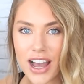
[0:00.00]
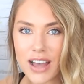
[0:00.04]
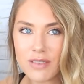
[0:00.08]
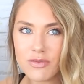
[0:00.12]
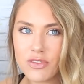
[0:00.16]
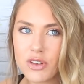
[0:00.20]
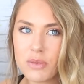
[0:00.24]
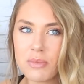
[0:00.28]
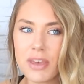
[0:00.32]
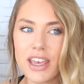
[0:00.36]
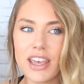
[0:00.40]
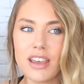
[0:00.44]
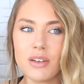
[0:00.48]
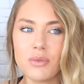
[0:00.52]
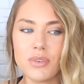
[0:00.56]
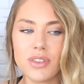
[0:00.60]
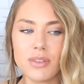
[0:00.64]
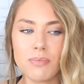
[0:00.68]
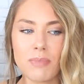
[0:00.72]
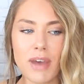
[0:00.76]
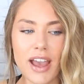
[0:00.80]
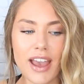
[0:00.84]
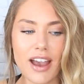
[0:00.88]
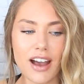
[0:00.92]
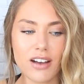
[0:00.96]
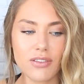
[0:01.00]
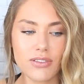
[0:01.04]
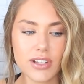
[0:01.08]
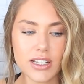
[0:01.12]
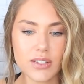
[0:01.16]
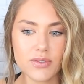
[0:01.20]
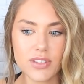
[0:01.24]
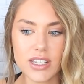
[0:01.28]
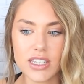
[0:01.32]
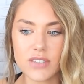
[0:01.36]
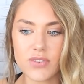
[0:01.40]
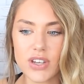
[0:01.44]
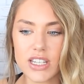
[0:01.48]
vibe for me with my
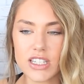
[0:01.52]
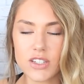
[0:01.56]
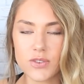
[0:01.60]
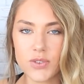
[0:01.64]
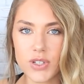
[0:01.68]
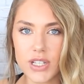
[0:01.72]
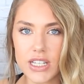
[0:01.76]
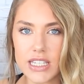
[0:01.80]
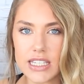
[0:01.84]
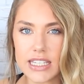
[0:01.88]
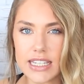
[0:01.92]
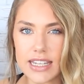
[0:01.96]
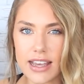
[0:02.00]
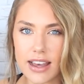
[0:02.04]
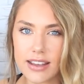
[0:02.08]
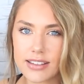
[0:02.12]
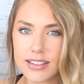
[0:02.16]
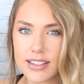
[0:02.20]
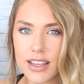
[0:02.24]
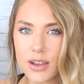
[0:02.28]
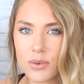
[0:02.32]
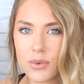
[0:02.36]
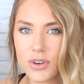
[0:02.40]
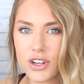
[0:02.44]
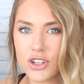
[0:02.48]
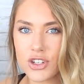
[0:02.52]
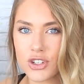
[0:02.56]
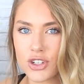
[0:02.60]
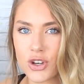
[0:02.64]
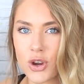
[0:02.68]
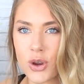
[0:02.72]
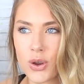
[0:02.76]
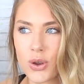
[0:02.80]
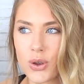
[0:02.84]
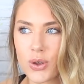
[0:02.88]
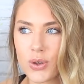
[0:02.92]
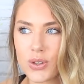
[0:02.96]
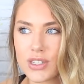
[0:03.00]
outfits for this festival is yes I want to
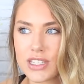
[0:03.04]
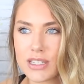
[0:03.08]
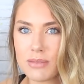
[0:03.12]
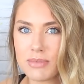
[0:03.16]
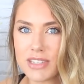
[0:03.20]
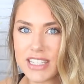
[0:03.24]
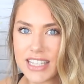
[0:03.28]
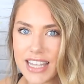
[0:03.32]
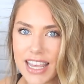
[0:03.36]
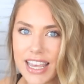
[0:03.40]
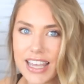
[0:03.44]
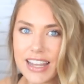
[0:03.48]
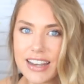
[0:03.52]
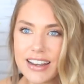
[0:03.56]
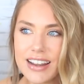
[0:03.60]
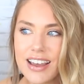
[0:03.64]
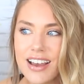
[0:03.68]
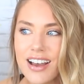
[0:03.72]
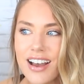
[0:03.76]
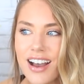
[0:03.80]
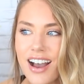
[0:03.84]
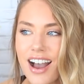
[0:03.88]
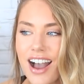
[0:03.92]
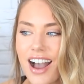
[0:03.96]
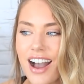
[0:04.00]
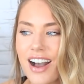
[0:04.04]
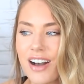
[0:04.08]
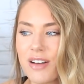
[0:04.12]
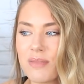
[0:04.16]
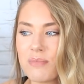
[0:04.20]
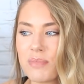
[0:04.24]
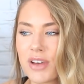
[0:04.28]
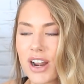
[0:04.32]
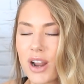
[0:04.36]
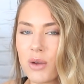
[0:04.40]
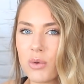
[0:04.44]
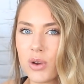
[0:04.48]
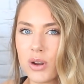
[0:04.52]
show some skin
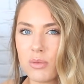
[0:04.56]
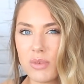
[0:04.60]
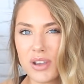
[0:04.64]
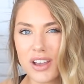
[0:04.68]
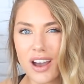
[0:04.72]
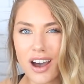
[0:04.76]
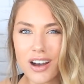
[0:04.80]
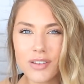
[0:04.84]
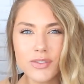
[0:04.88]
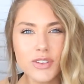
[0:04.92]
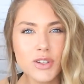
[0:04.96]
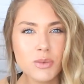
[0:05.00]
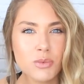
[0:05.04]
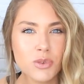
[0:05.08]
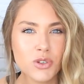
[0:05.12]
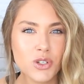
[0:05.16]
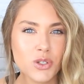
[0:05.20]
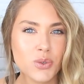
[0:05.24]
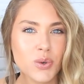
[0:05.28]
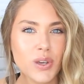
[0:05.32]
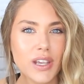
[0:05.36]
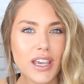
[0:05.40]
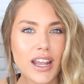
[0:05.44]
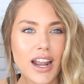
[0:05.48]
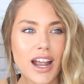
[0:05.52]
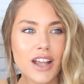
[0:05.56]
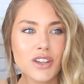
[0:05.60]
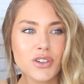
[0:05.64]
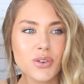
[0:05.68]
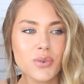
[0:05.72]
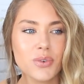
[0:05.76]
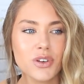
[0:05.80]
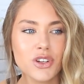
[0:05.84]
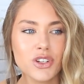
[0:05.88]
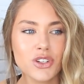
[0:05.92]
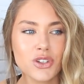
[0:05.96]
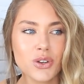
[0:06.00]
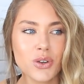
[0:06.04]
um, but I want to be comfortable doing it. I
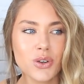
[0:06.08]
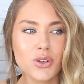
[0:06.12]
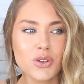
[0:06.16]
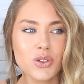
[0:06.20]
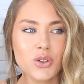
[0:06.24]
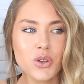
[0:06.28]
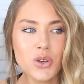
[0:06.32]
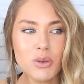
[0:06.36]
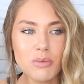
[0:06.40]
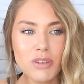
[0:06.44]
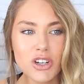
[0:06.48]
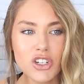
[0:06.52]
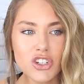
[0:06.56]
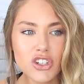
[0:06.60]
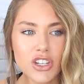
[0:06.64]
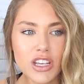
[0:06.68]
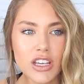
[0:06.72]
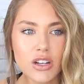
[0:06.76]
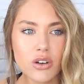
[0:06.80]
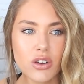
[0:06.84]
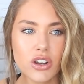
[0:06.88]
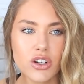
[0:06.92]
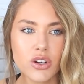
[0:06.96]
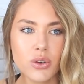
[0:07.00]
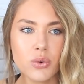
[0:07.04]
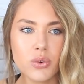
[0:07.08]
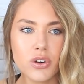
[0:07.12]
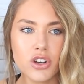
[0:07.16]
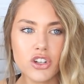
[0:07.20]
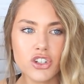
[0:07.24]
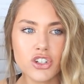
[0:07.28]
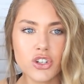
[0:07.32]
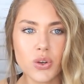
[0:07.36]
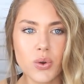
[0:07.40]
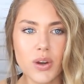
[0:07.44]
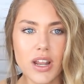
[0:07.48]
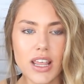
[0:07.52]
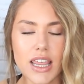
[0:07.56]
don't want to show too much skin or I don't want to
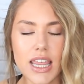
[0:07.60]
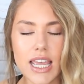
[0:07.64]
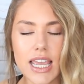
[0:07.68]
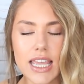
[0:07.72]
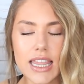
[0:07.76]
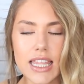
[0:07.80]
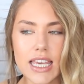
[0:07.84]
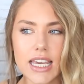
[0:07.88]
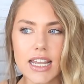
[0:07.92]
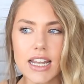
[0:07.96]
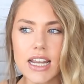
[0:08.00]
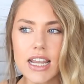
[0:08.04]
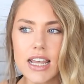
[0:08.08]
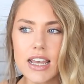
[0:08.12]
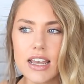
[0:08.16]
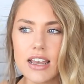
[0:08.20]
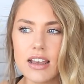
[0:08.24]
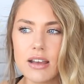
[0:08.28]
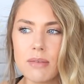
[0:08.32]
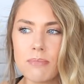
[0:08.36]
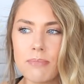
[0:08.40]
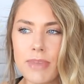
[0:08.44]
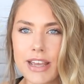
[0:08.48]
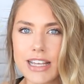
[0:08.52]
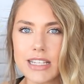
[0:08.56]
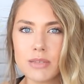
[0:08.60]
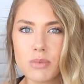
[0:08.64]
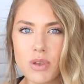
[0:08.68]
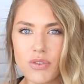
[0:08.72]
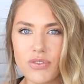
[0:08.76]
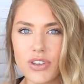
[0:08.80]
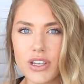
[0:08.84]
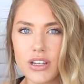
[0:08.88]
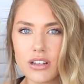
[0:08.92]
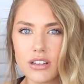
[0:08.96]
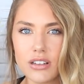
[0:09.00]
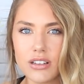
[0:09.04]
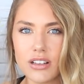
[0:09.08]
show anything that makes me
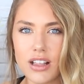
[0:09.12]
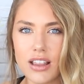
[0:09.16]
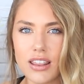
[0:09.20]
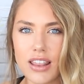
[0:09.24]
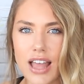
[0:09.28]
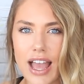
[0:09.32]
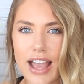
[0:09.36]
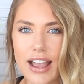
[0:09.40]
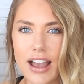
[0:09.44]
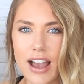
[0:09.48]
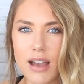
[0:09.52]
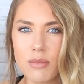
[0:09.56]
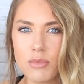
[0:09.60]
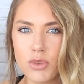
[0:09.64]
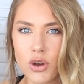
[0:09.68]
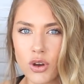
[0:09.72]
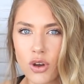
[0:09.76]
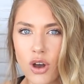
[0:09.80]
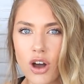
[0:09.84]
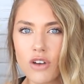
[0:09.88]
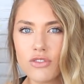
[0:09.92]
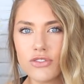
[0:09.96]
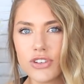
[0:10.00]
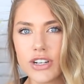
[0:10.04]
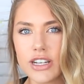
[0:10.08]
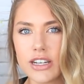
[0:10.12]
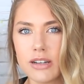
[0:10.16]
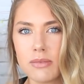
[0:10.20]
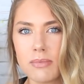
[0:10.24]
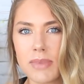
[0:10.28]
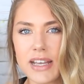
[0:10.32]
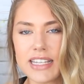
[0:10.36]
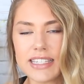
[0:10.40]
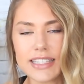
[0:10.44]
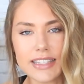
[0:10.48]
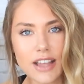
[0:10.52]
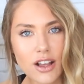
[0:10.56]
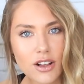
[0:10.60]
feel like I'm not confident in
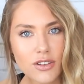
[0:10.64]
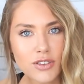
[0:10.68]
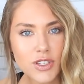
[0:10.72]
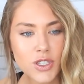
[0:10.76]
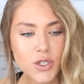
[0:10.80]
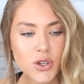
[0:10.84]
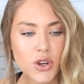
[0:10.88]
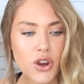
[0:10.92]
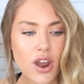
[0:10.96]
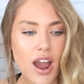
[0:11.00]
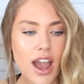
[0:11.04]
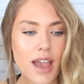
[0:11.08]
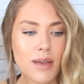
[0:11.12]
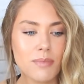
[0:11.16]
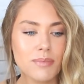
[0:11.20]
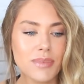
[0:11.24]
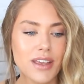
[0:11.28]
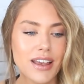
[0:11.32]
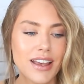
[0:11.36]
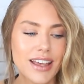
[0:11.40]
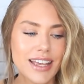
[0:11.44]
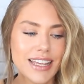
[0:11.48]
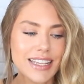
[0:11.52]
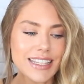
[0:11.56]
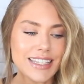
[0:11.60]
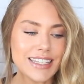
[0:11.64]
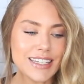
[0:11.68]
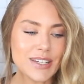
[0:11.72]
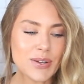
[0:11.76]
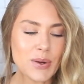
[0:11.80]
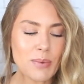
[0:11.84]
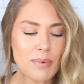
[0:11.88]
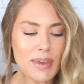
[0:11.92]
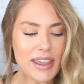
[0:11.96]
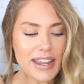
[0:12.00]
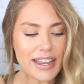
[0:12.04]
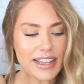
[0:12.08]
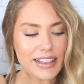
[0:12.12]
myself. So I'm
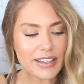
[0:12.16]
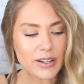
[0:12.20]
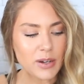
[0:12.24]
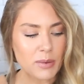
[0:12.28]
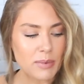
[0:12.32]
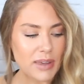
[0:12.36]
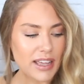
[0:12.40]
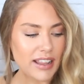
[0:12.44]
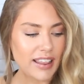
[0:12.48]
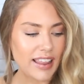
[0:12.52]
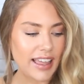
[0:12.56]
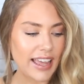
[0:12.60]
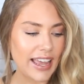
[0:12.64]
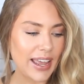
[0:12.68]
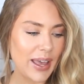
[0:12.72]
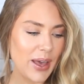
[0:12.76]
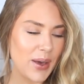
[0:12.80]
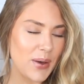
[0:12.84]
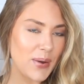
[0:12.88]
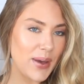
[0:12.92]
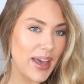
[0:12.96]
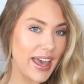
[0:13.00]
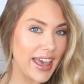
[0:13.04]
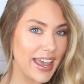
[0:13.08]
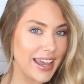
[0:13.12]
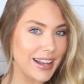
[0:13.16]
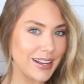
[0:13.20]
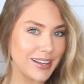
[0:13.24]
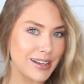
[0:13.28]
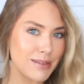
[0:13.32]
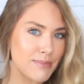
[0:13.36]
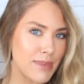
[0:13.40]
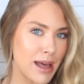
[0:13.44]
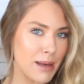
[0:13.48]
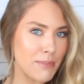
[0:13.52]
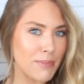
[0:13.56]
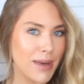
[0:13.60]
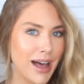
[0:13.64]
still being a little bit like, oh, hey, look
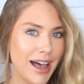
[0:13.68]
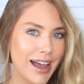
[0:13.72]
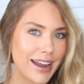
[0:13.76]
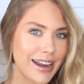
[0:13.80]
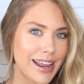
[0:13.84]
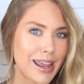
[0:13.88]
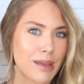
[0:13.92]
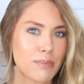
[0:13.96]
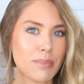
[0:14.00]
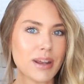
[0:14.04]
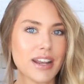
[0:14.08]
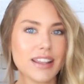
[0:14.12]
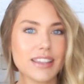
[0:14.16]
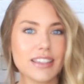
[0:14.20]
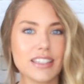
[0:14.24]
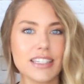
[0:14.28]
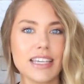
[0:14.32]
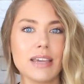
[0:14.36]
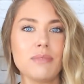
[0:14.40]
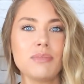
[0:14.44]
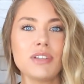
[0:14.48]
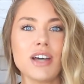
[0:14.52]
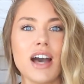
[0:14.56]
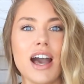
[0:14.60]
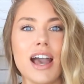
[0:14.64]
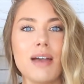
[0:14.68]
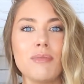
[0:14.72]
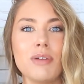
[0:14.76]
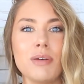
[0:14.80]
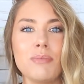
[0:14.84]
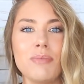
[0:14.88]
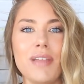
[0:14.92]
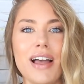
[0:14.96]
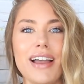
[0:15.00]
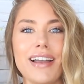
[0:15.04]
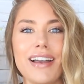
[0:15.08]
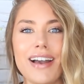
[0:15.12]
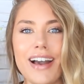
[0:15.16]
at my body. But at the same time,
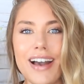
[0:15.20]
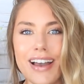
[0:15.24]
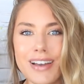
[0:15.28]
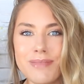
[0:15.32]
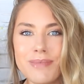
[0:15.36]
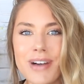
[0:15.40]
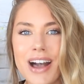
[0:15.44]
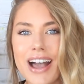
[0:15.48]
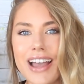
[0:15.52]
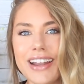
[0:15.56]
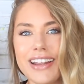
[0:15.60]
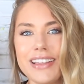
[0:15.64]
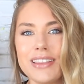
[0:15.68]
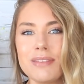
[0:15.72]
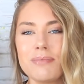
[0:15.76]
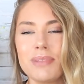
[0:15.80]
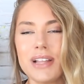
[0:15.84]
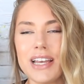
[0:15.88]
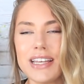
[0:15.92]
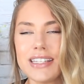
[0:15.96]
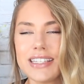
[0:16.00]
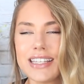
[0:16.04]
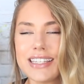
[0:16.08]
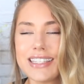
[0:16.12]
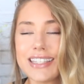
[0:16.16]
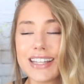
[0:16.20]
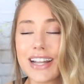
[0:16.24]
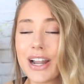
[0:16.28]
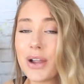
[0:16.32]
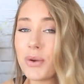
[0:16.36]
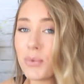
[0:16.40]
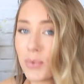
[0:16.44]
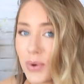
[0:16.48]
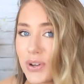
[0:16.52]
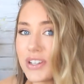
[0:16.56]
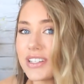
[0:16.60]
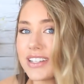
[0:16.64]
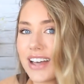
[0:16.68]
I'm like, I'm hiding the places that
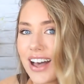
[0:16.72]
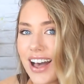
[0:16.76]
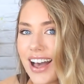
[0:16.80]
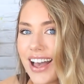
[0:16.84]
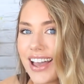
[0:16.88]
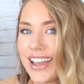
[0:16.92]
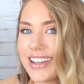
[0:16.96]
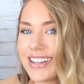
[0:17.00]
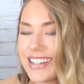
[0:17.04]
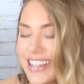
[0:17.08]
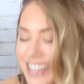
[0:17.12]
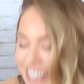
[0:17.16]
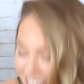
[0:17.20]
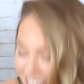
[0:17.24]
I want to hide.